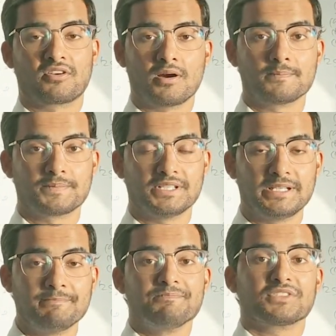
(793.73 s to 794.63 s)

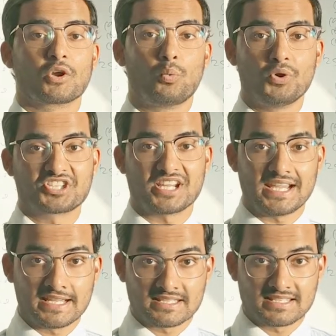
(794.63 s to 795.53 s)
company which
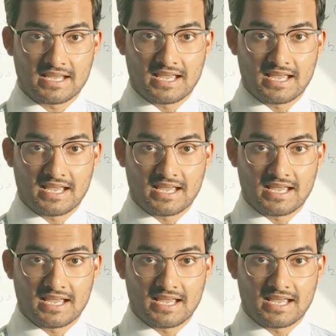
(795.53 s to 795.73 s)
is